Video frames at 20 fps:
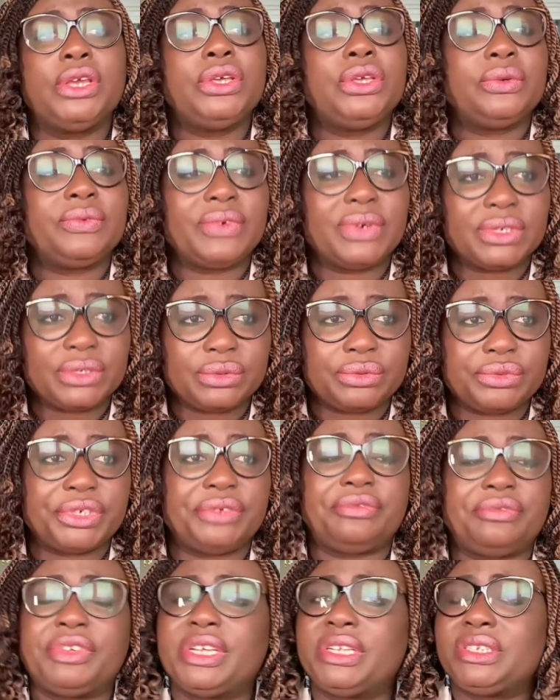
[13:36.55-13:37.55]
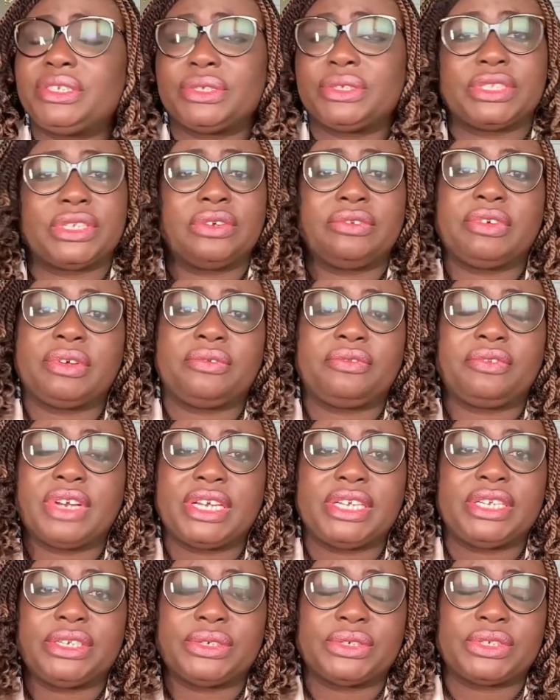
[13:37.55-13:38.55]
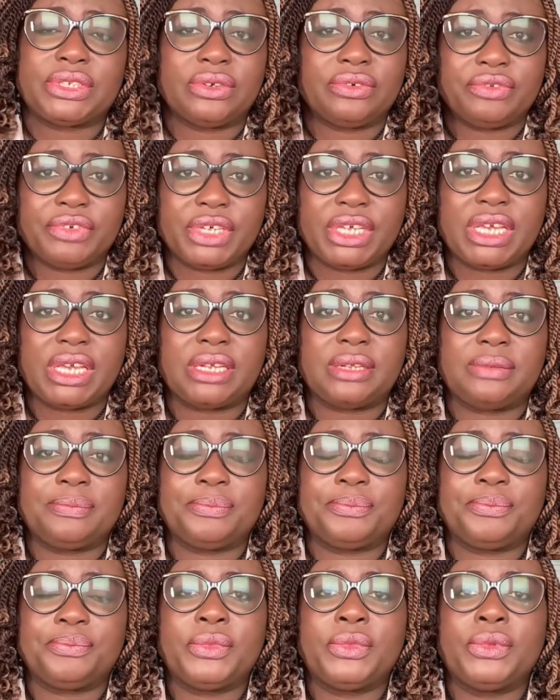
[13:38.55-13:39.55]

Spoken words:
You've got to reinvent yourself and find yourself again.